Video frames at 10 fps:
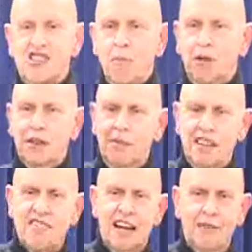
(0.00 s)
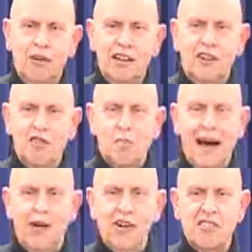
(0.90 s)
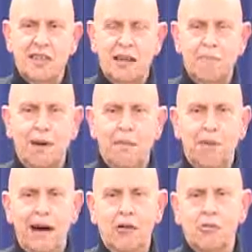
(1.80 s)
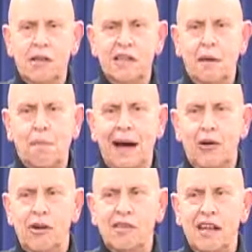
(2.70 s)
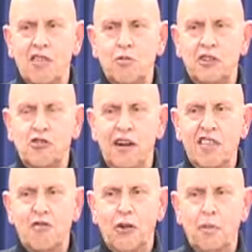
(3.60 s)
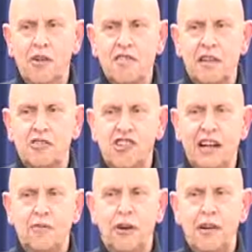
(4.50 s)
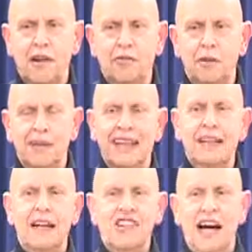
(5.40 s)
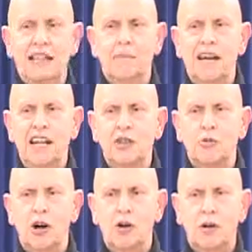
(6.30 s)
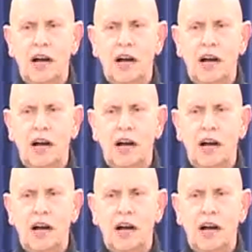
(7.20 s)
She put them inside one of those relay power things with the transformers, and she had photographed them, and then she had them hitting the road.